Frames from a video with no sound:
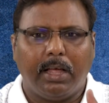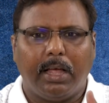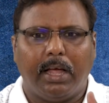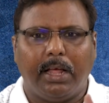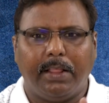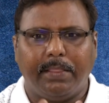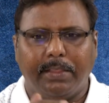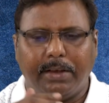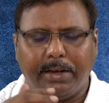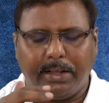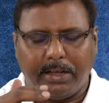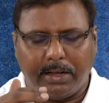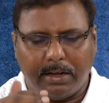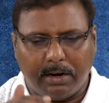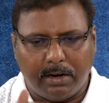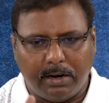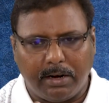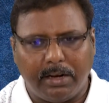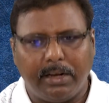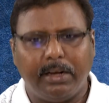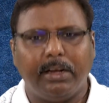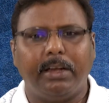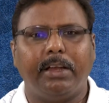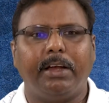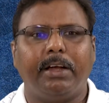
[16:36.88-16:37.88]
and then
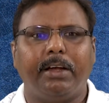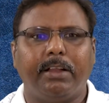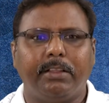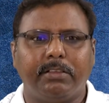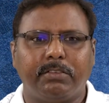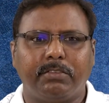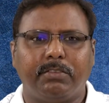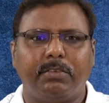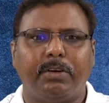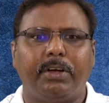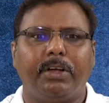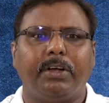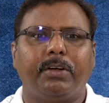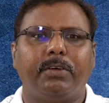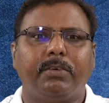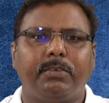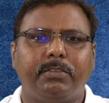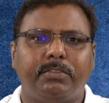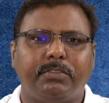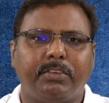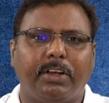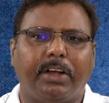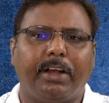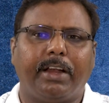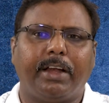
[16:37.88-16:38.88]
accordingly it is going to
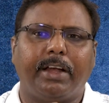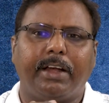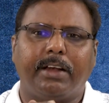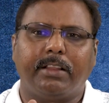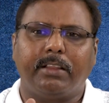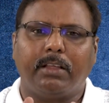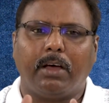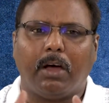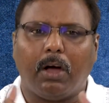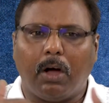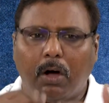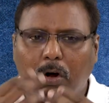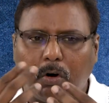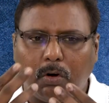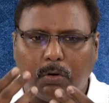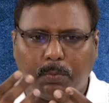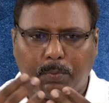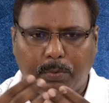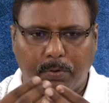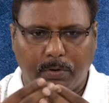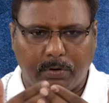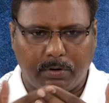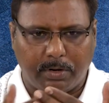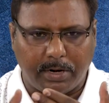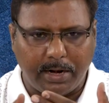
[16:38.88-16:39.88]
generate the
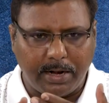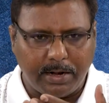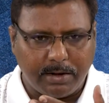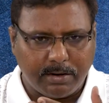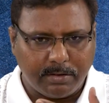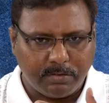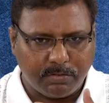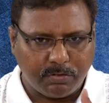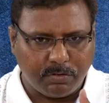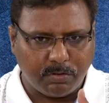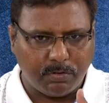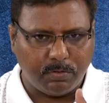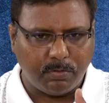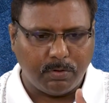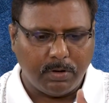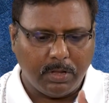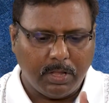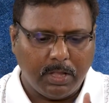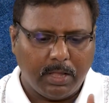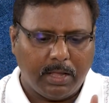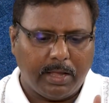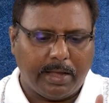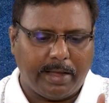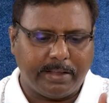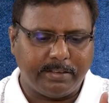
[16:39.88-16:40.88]
output, right? So
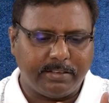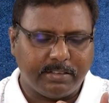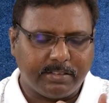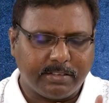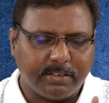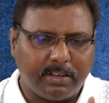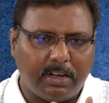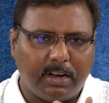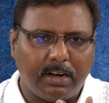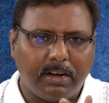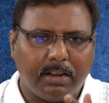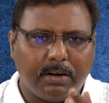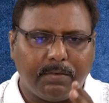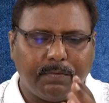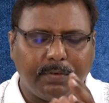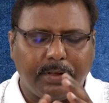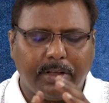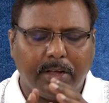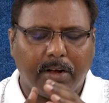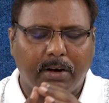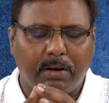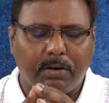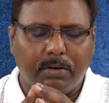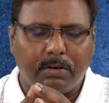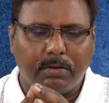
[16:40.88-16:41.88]
as a scholar we
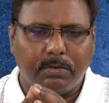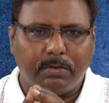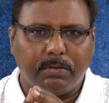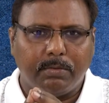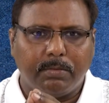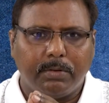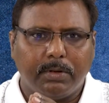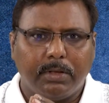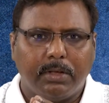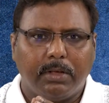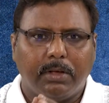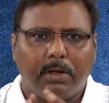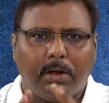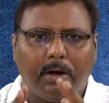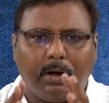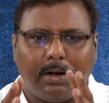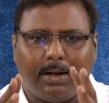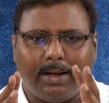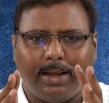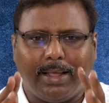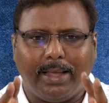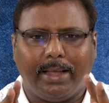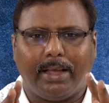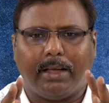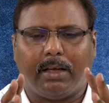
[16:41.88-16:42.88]
have to
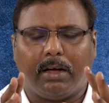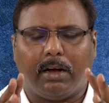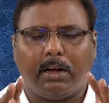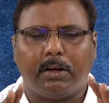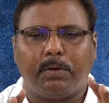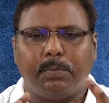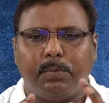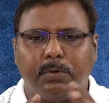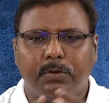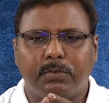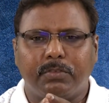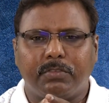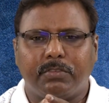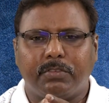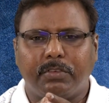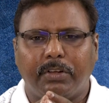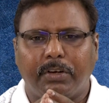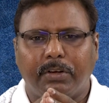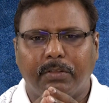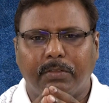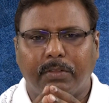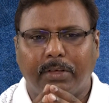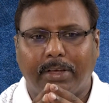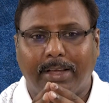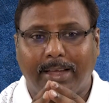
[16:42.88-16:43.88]
take utmost
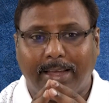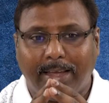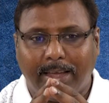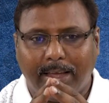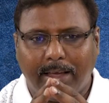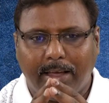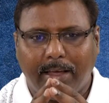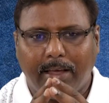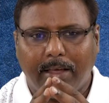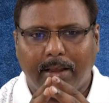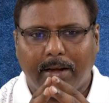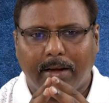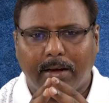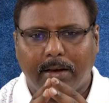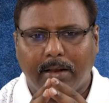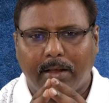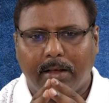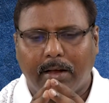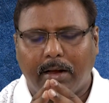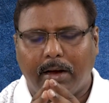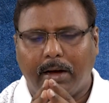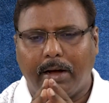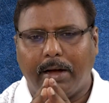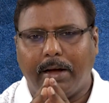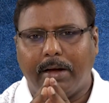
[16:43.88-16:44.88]
the care
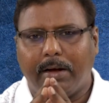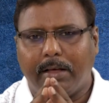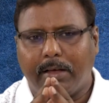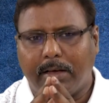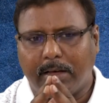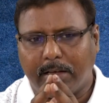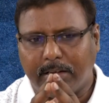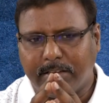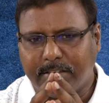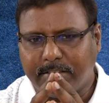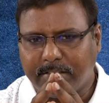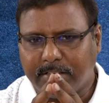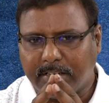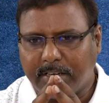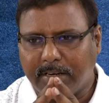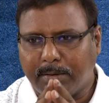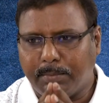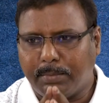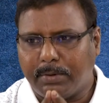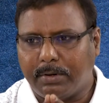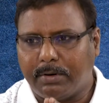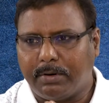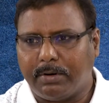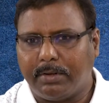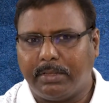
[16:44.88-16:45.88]
and concern
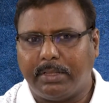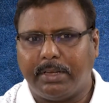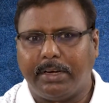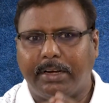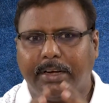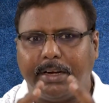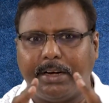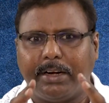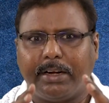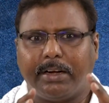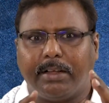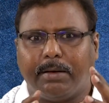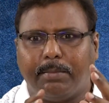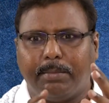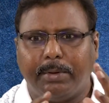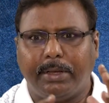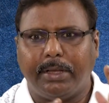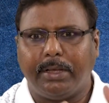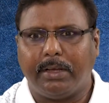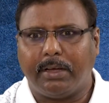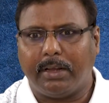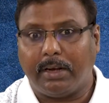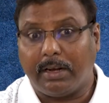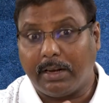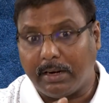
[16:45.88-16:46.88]
about the data
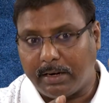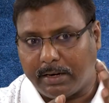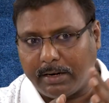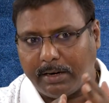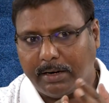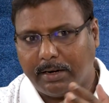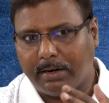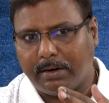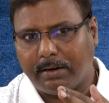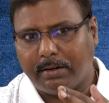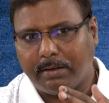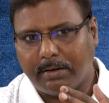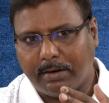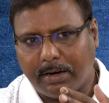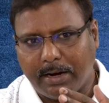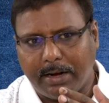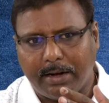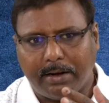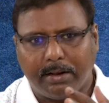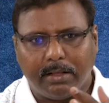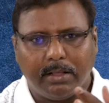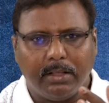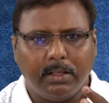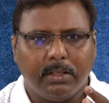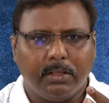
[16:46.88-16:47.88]
being collected,
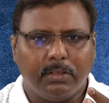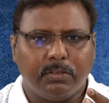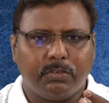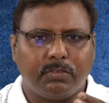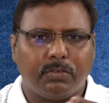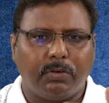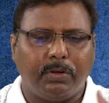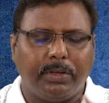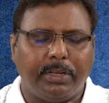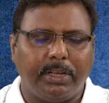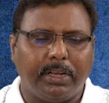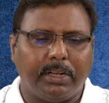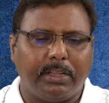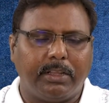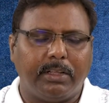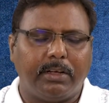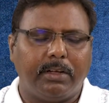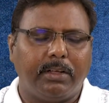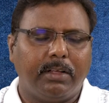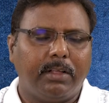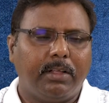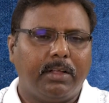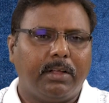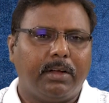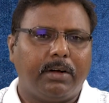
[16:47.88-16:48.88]
right? So here
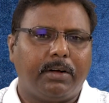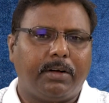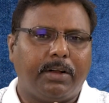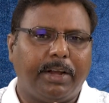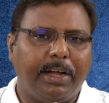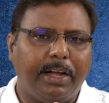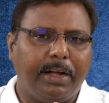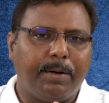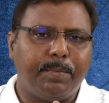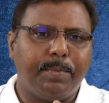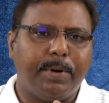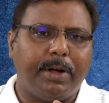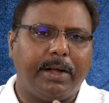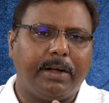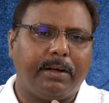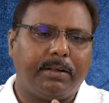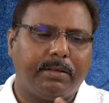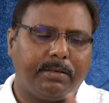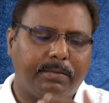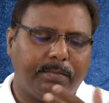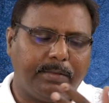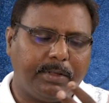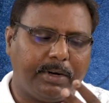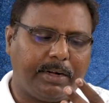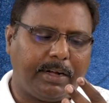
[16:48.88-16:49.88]
the
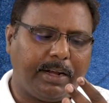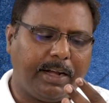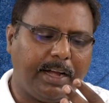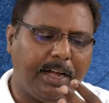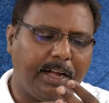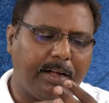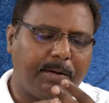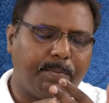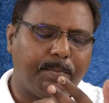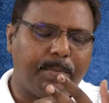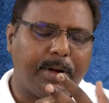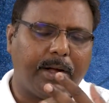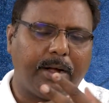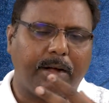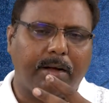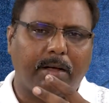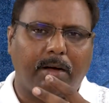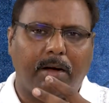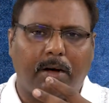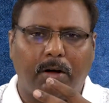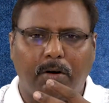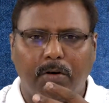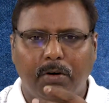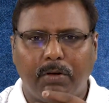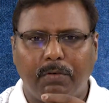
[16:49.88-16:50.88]
treatment,
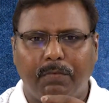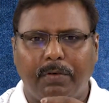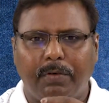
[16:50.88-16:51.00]
how do